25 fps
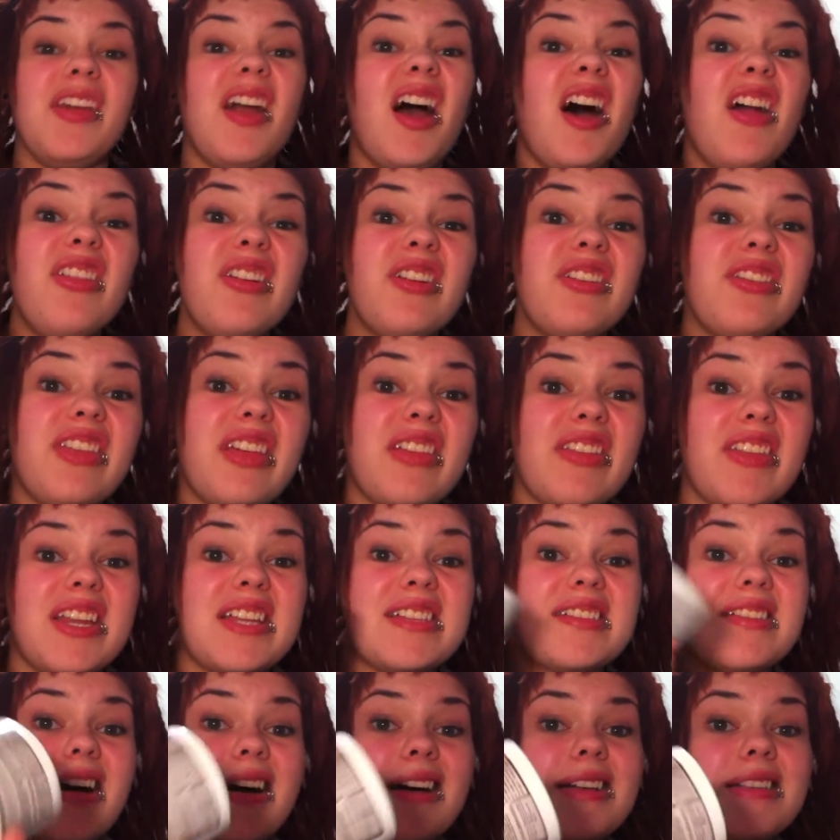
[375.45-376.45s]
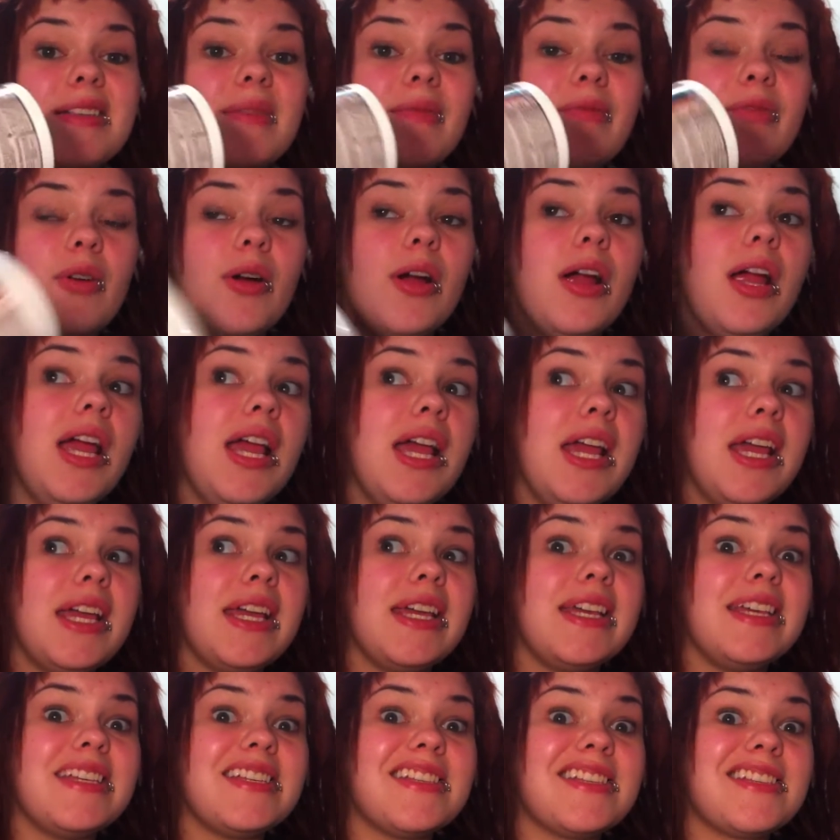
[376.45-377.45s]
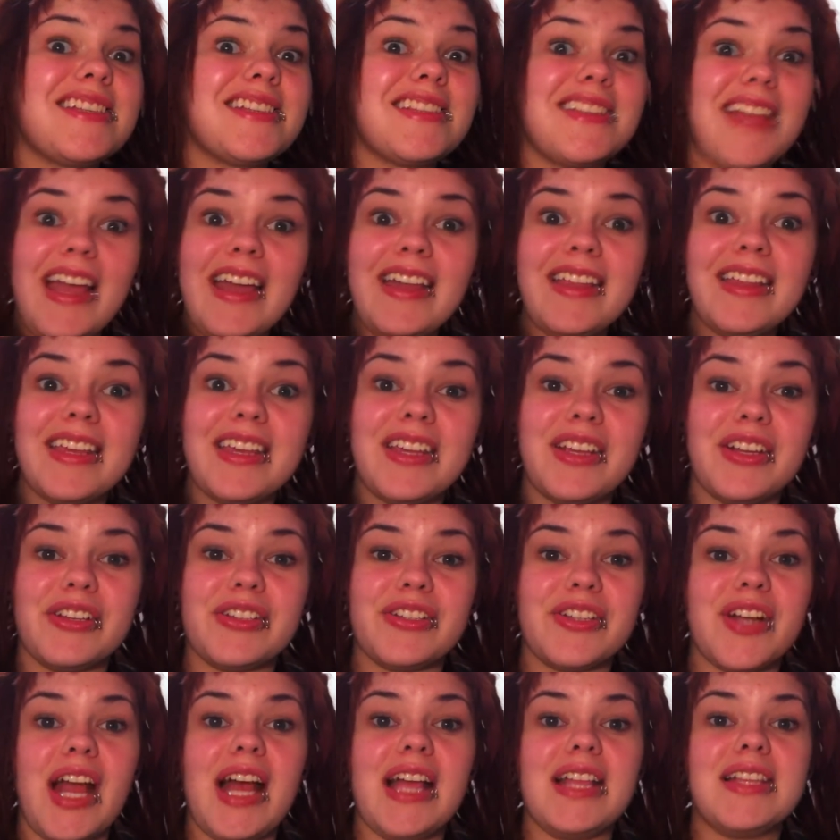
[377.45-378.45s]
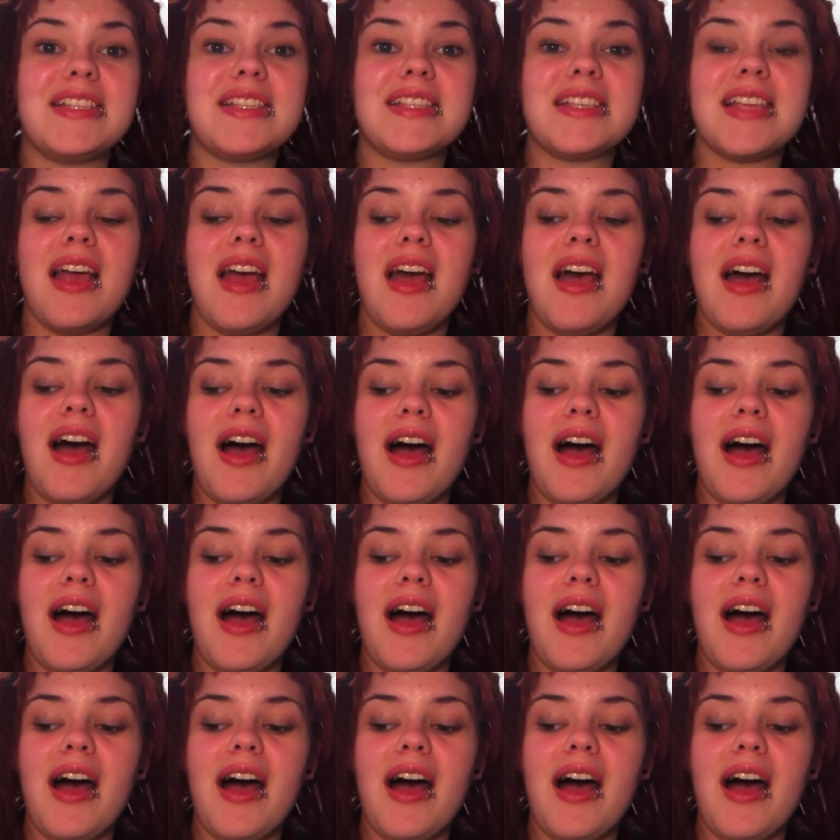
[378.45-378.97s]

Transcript: The other thing that it's awesome for is styling your dreads.